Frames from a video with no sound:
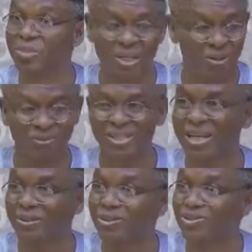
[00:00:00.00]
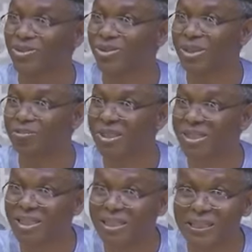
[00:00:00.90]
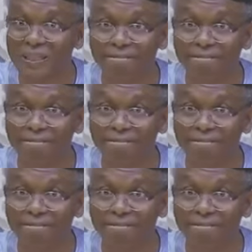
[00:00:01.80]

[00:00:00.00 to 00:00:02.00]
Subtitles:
Many of us cannot switch on a PC.